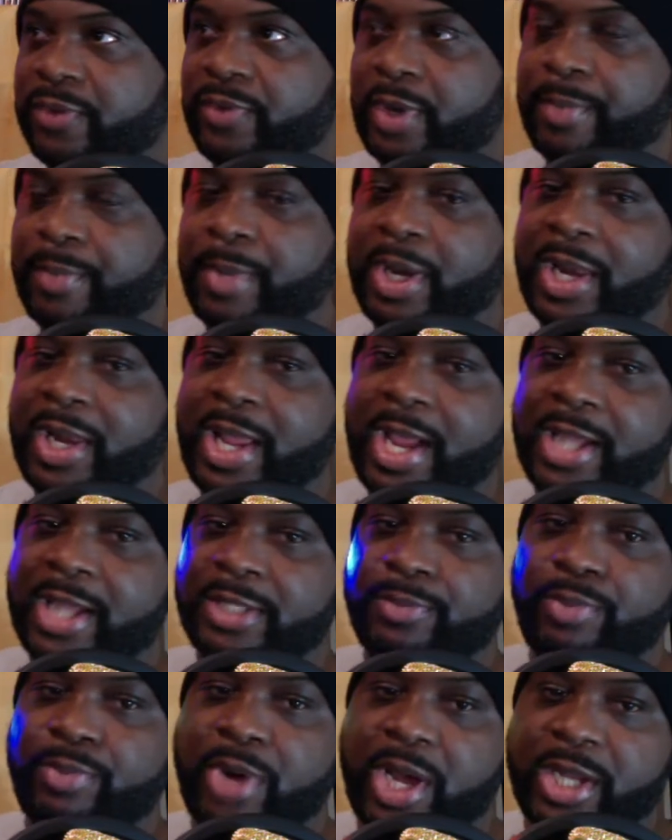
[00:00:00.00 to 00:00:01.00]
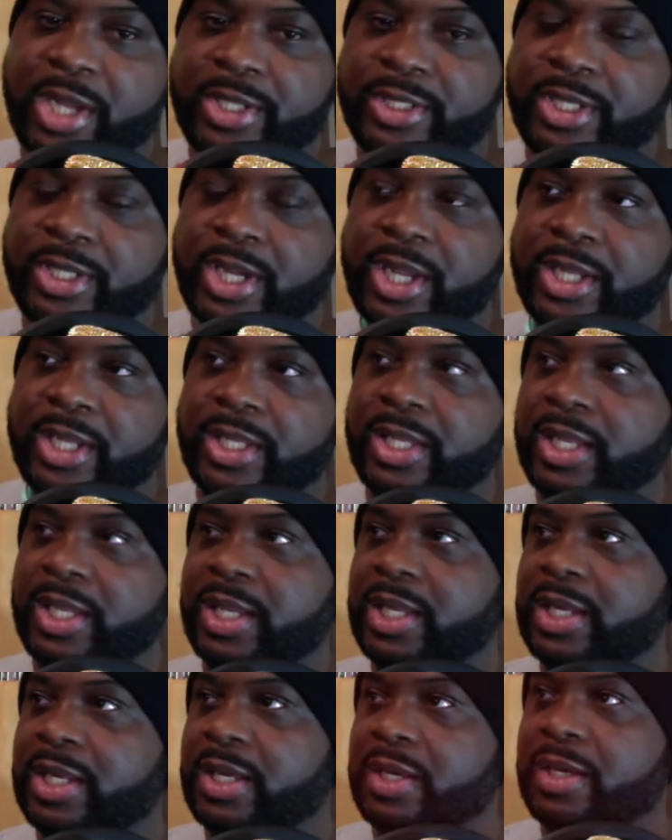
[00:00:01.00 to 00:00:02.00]
like my last project
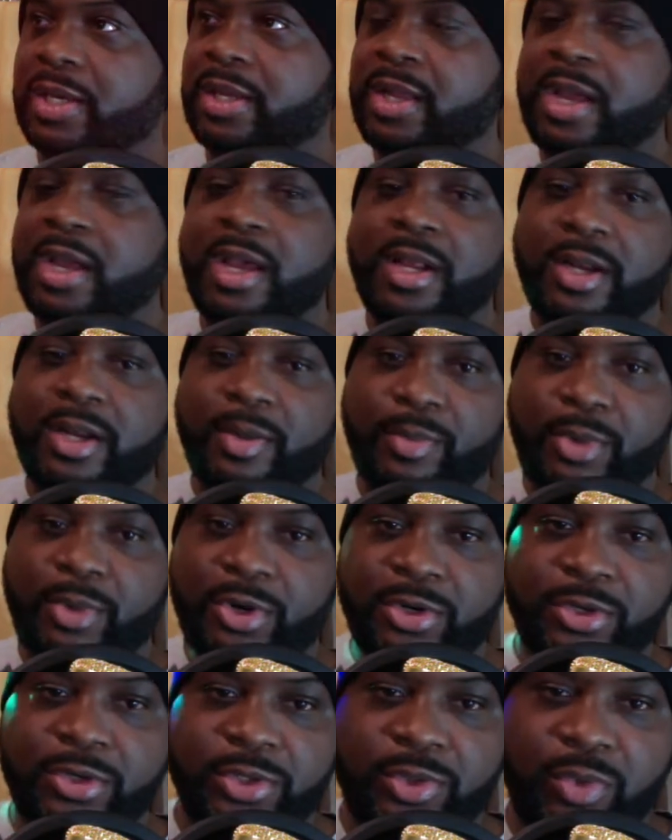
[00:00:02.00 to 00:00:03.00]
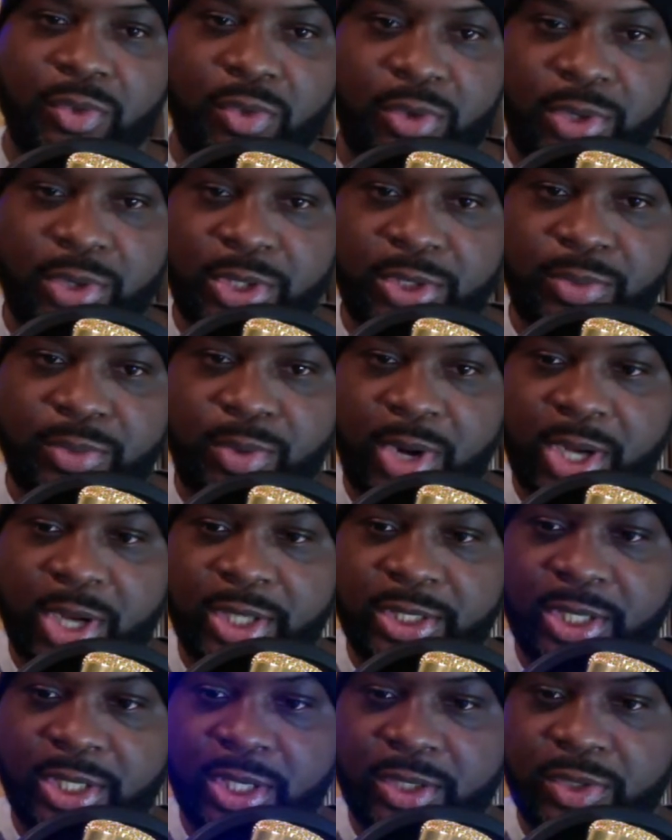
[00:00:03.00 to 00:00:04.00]
and the Murders Hornets
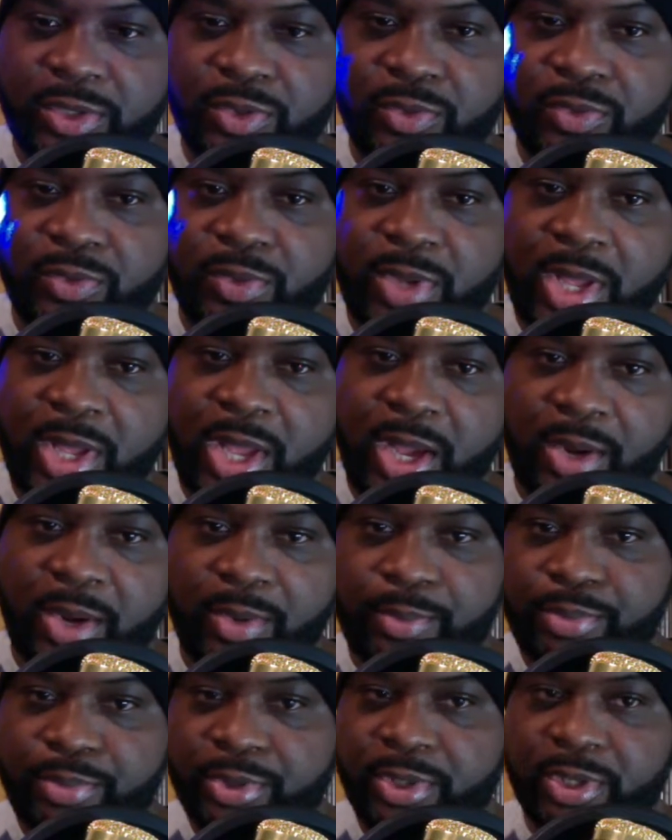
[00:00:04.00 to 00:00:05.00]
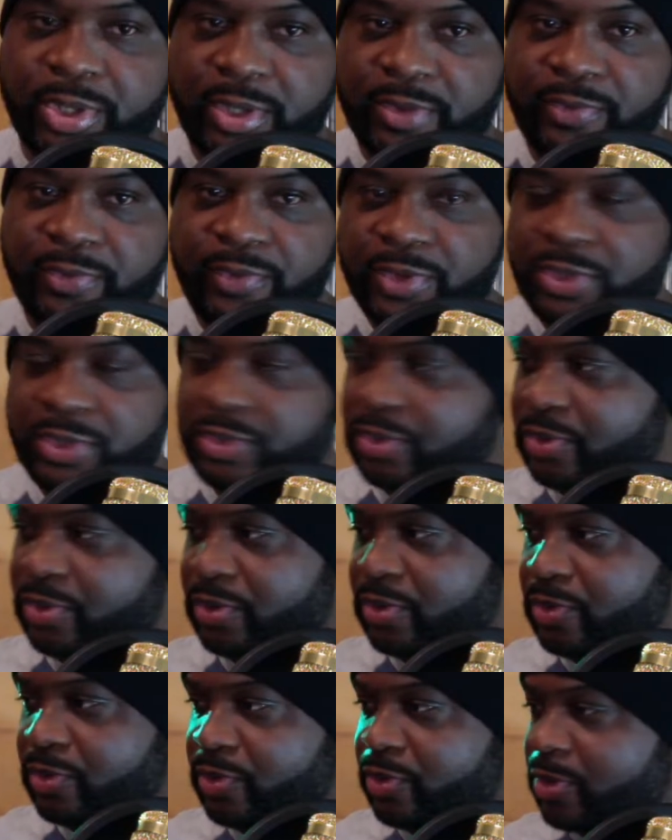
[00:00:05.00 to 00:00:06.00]
project too. I'm gonna put on the
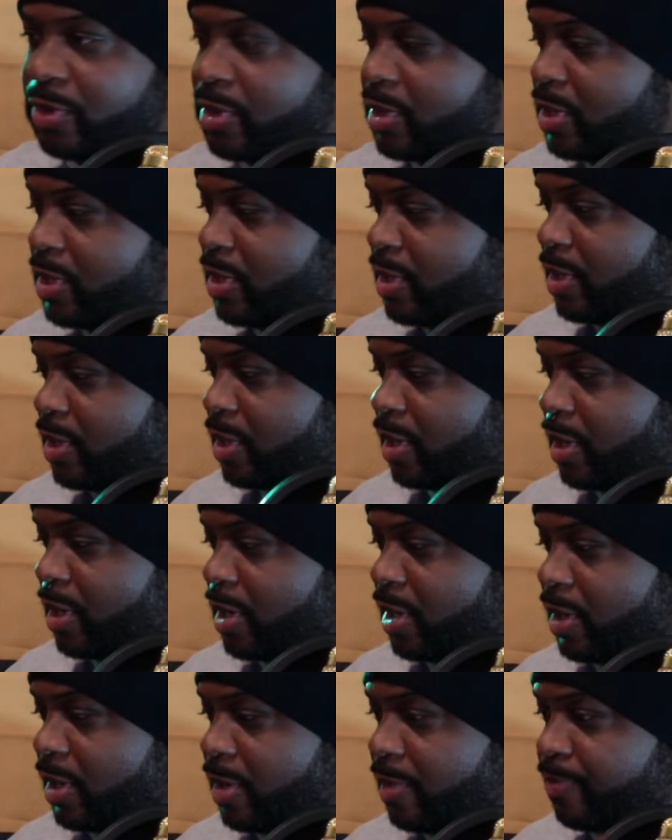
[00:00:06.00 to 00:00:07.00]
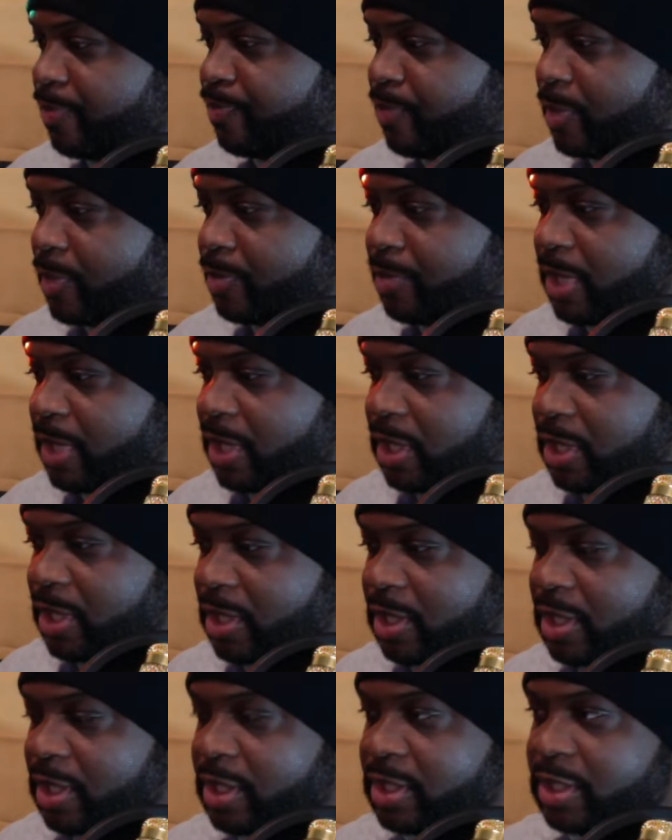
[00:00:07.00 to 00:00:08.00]
physical
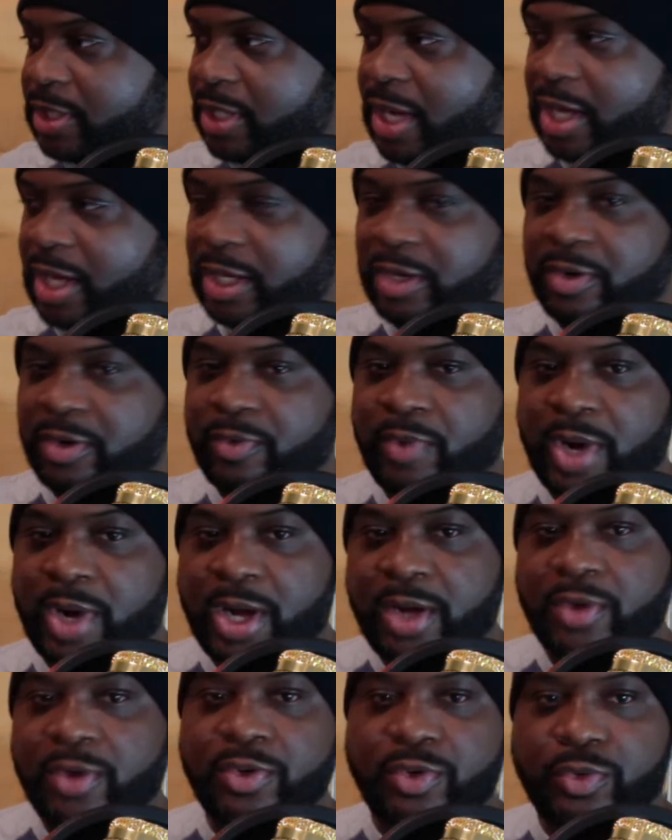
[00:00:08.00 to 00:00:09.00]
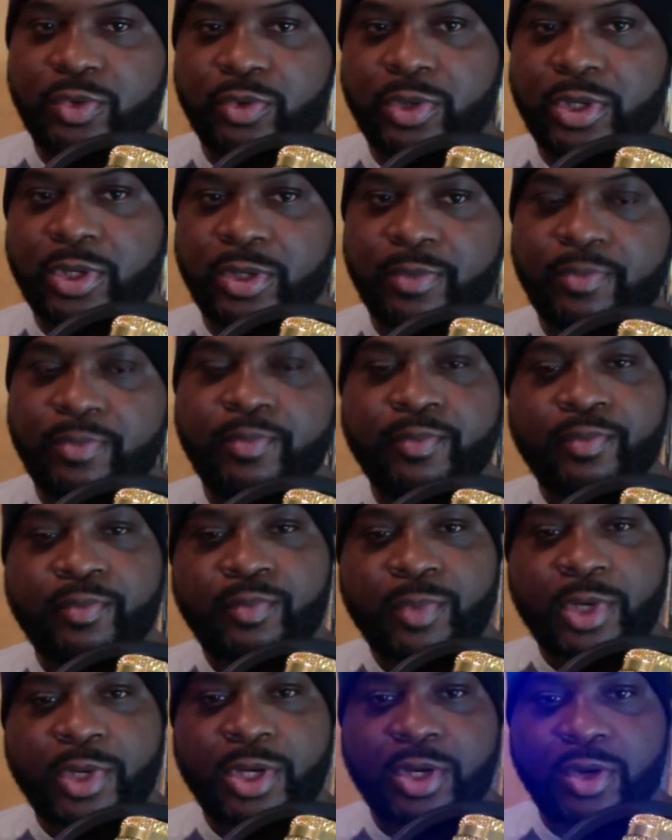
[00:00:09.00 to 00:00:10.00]
media. I just gotta get around doing,
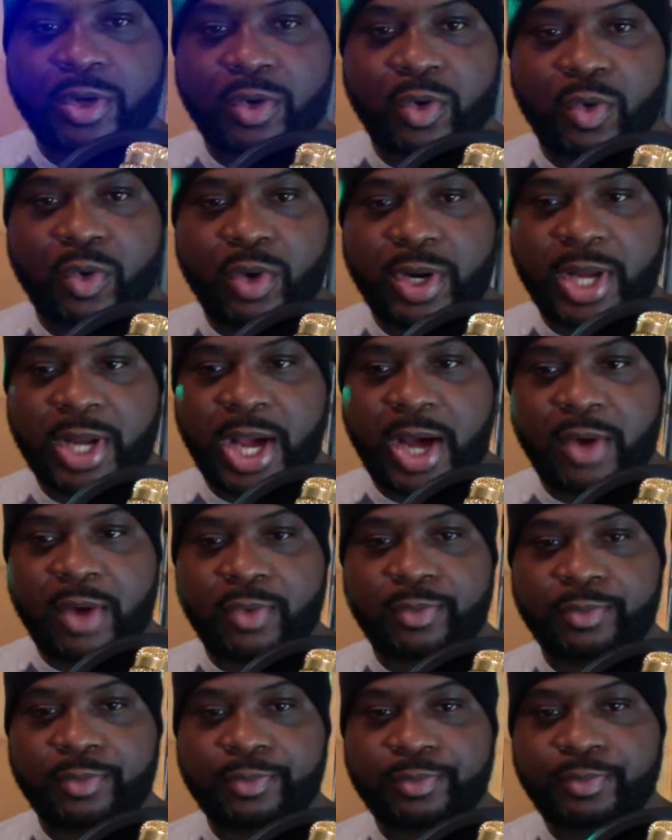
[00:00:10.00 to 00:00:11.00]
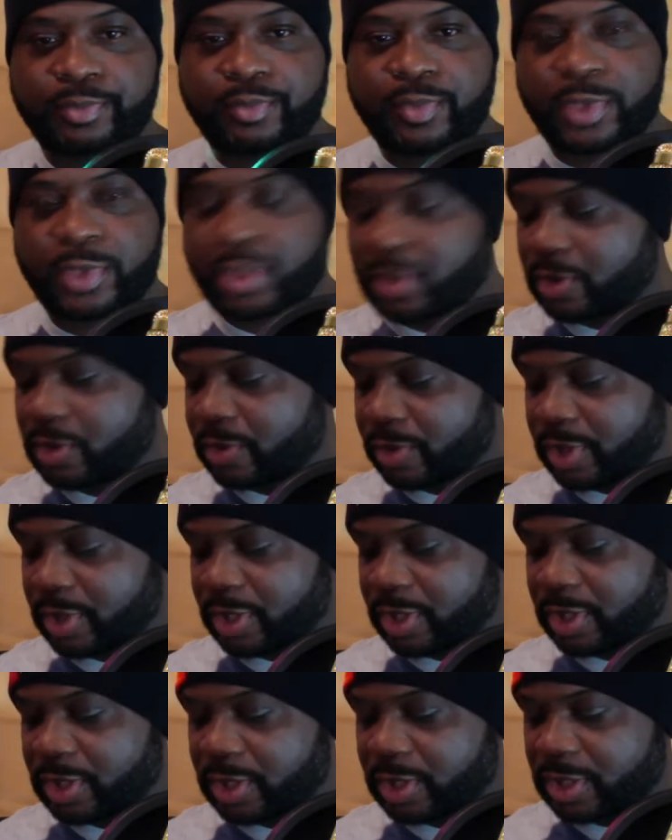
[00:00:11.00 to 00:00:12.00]
going out,
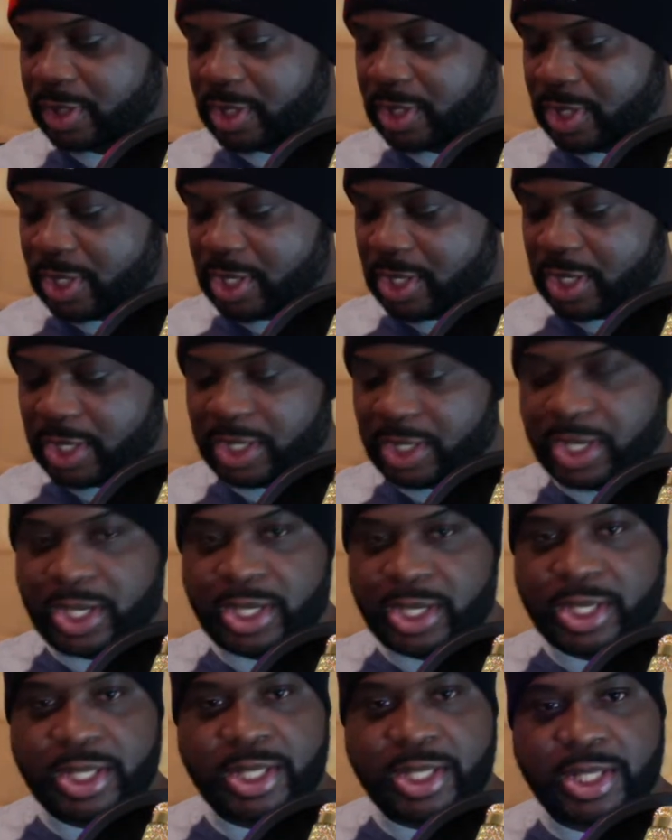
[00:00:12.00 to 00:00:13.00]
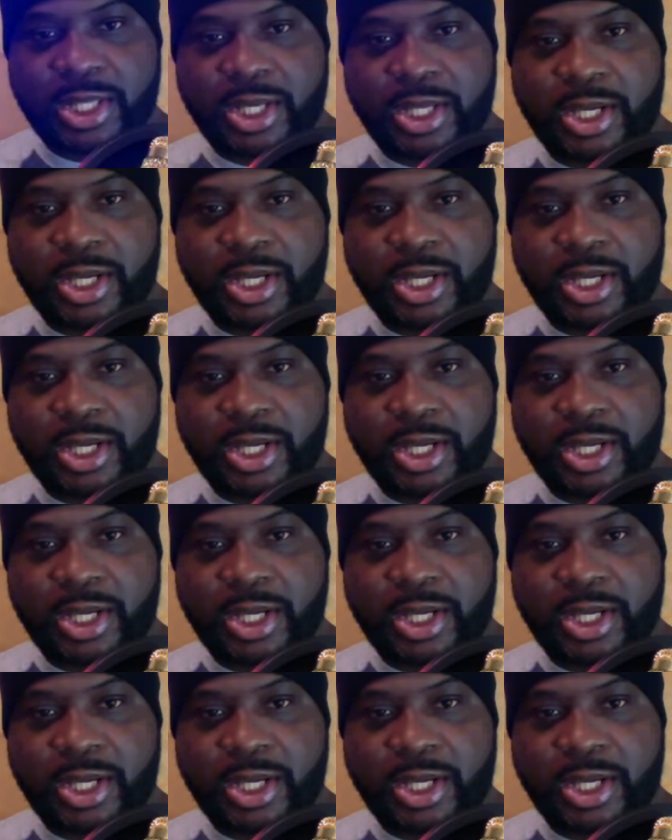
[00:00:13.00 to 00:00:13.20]
and getting